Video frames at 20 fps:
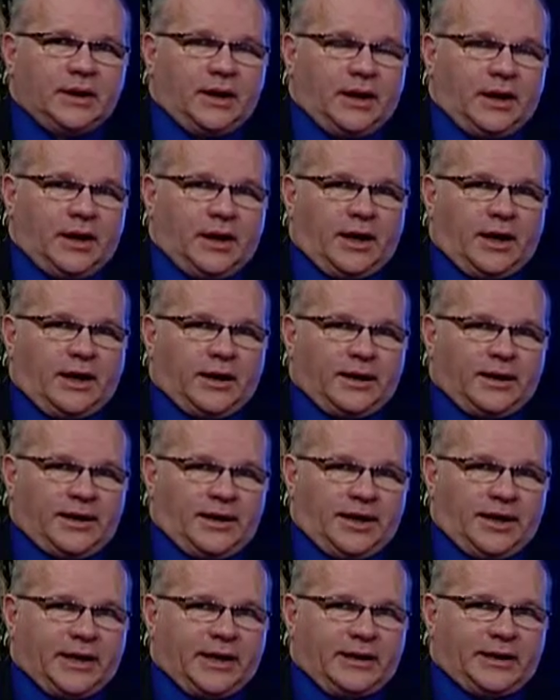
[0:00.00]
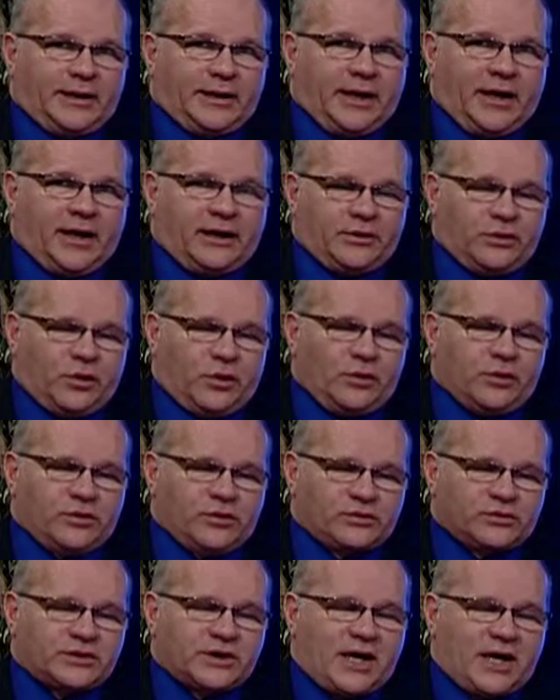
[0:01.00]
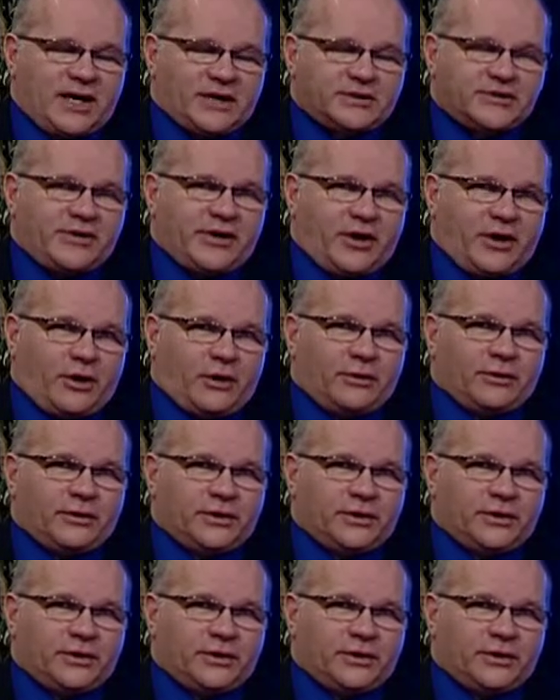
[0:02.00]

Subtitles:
And I know those guys there.